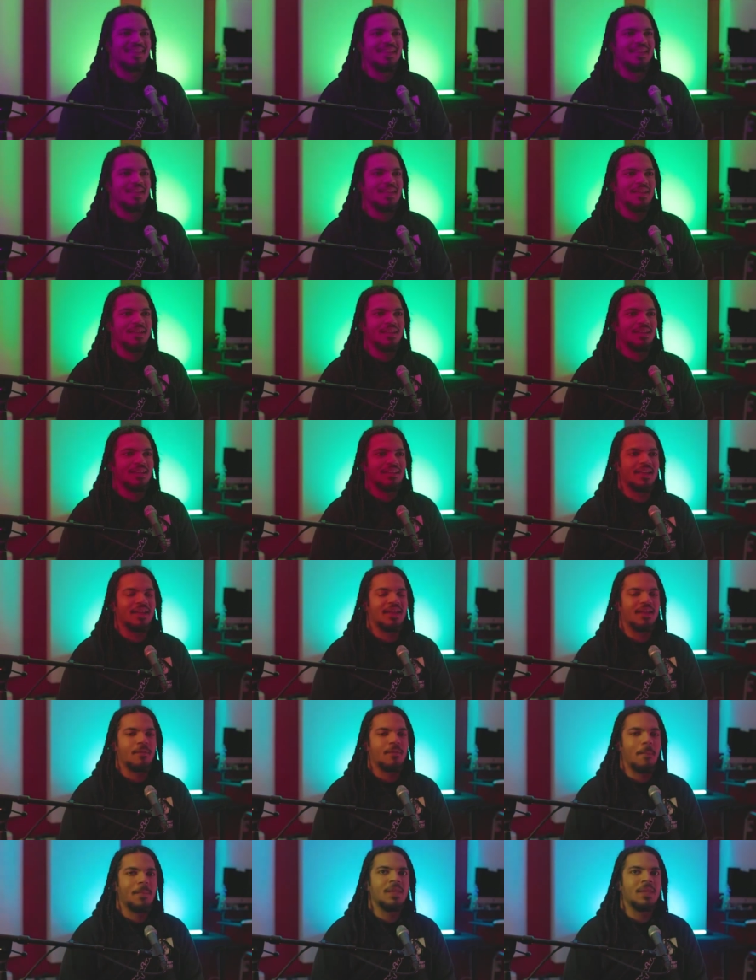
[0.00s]
okay.
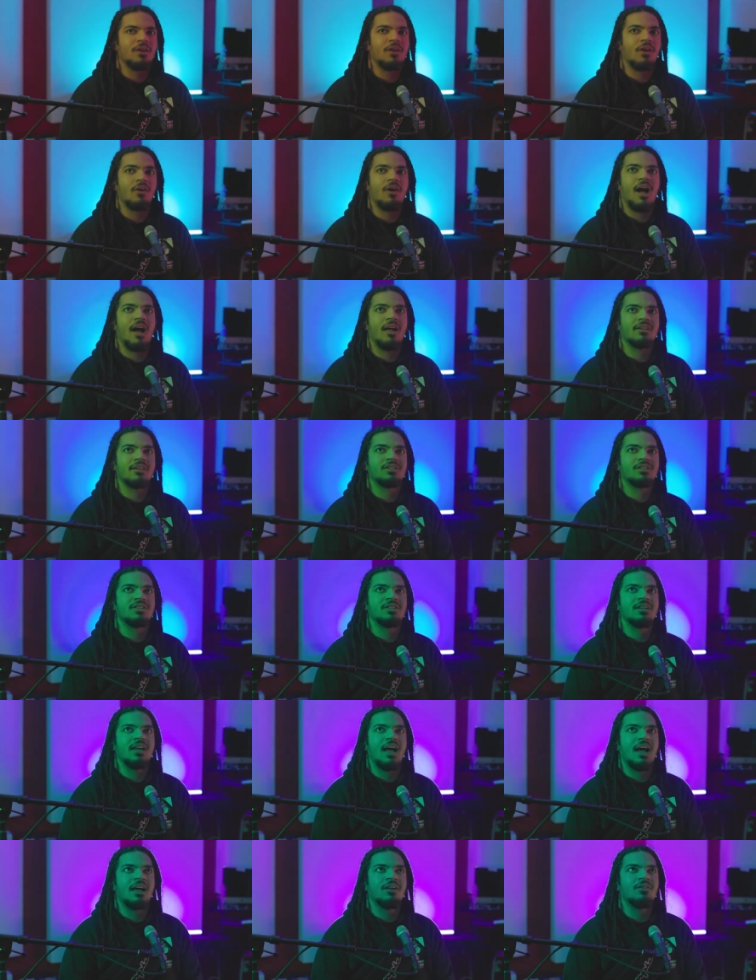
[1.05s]
like you know,
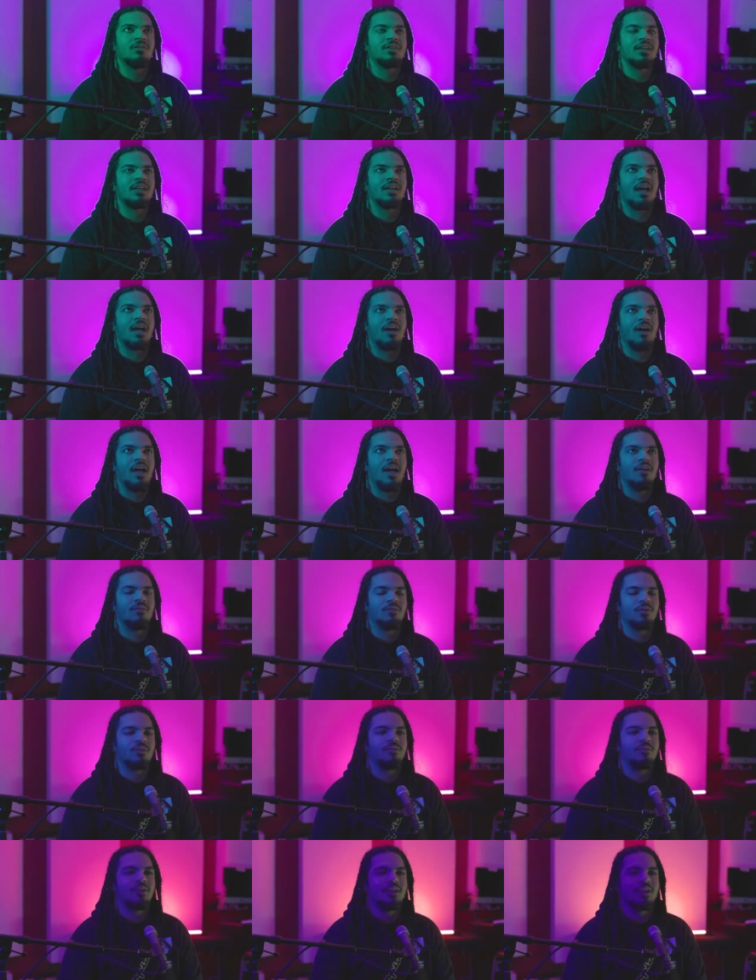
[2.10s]
honestly, I don't think I'll
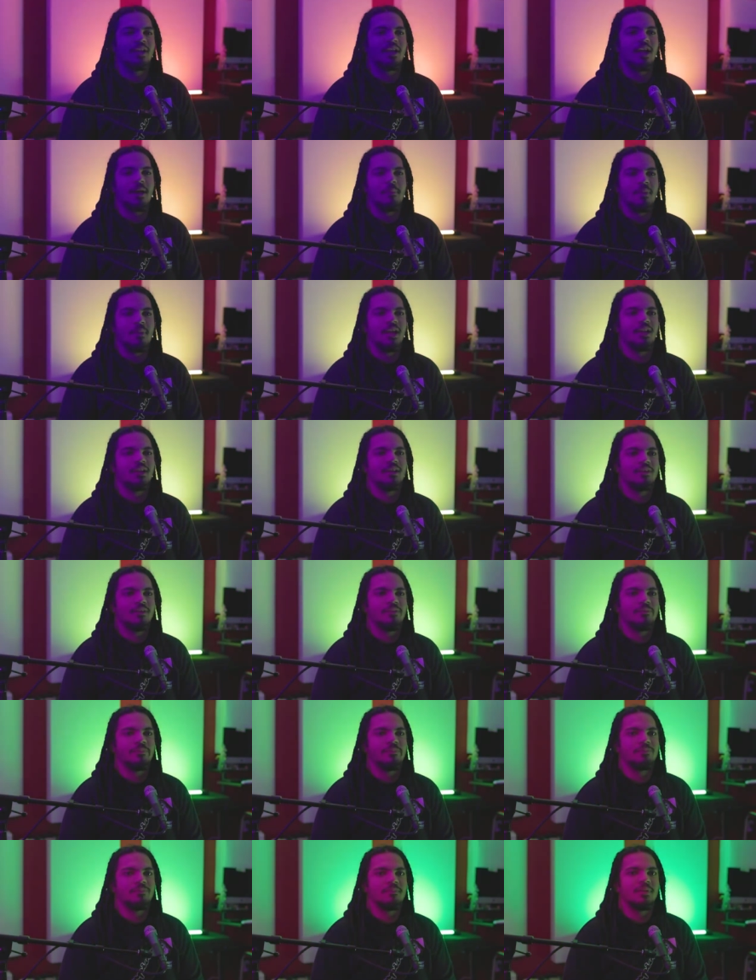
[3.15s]
ever feel like I made it.
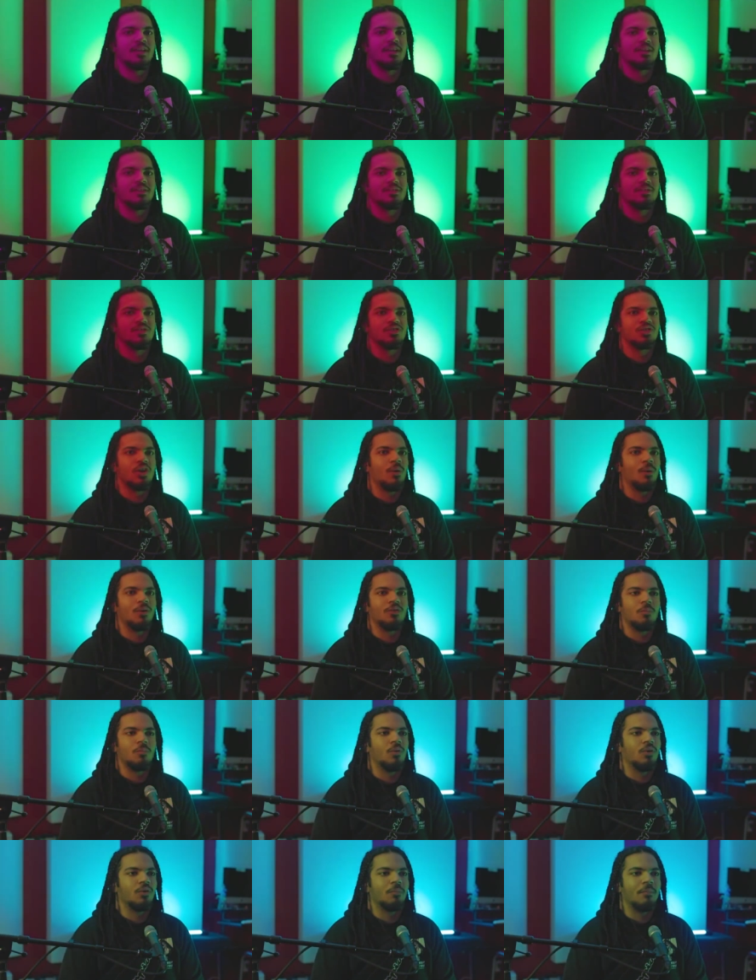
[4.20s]
Okay. Because there's always
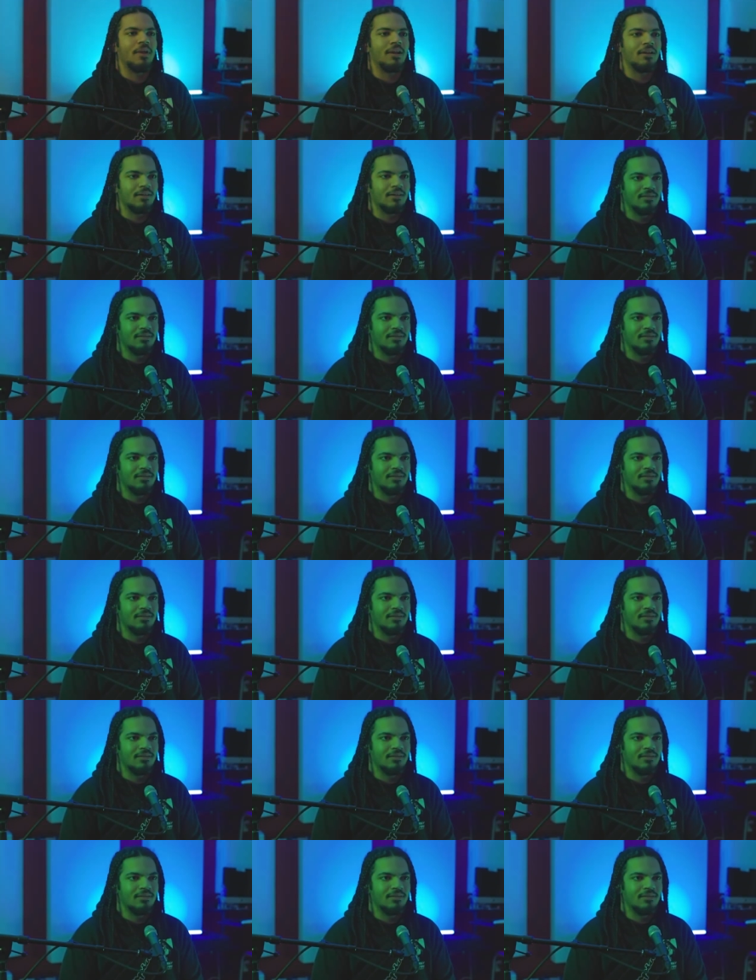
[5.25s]
more to make.